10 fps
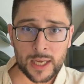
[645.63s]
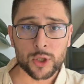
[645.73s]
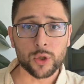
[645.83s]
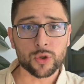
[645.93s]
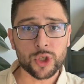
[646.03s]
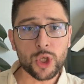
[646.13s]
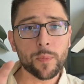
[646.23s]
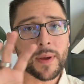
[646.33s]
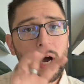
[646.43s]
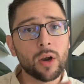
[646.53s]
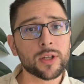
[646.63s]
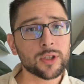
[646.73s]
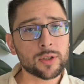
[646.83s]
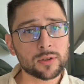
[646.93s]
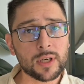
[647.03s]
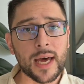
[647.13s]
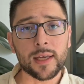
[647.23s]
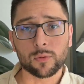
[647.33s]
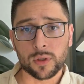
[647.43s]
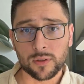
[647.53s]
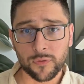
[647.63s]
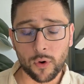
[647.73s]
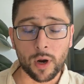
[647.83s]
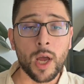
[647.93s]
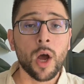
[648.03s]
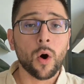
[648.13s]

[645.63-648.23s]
So you see you pay only 3.9 and 24.